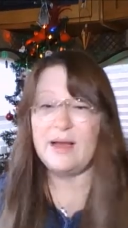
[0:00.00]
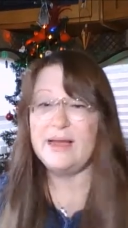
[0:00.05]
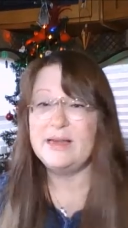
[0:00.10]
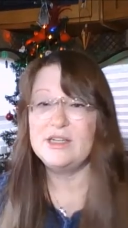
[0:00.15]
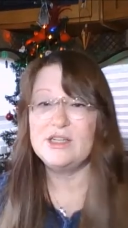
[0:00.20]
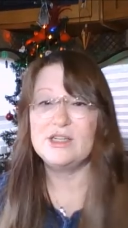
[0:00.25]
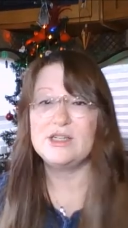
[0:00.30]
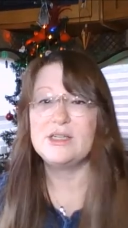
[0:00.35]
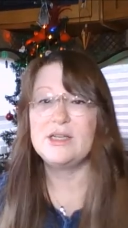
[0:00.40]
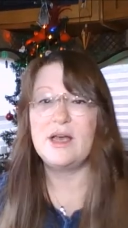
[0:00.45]
I had
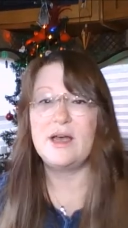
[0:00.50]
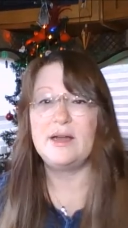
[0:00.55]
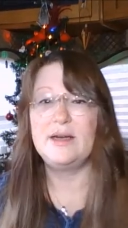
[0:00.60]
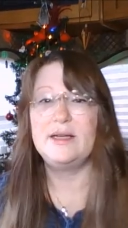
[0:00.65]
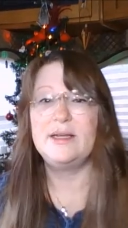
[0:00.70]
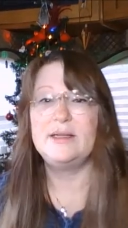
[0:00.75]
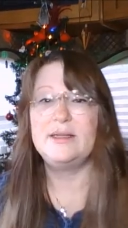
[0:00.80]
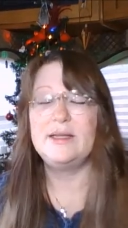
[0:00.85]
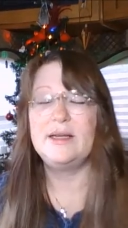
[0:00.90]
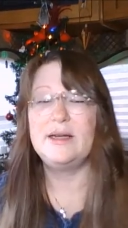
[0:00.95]
just gone
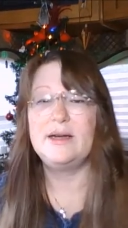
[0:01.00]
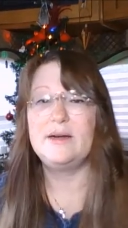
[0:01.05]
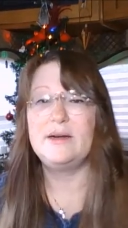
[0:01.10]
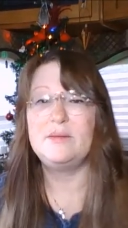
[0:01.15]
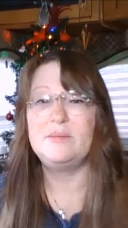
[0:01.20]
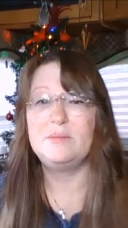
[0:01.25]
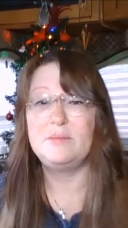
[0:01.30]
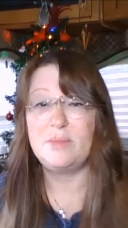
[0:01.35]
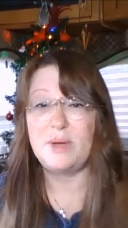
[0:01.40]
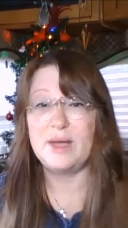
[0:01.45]
in
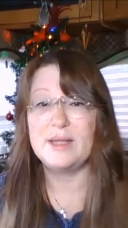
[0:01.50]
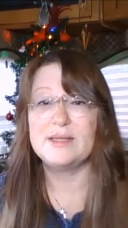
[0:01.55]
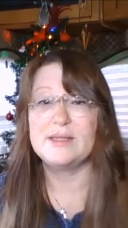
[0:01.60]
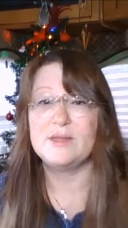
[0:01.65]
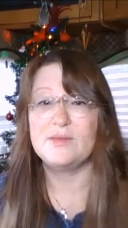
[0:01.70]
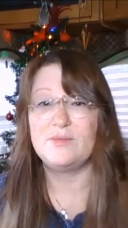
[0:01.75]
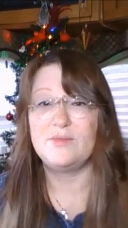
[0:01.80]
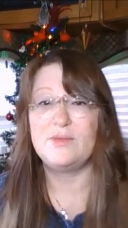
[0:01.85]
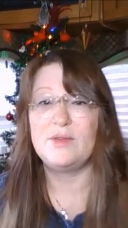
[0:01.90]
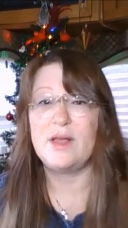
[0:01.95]
there, bought
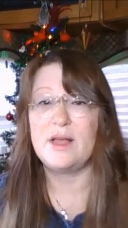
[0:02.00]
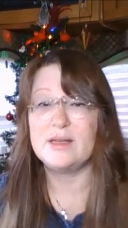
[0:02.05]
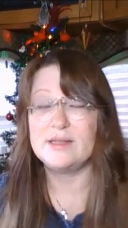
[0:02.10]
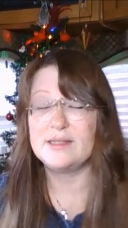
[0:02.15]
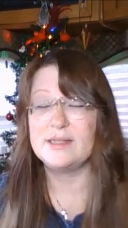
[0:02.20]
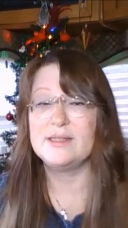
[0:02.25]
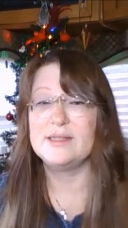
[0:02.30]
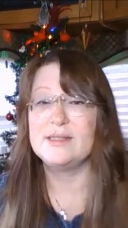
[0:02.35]
some floss,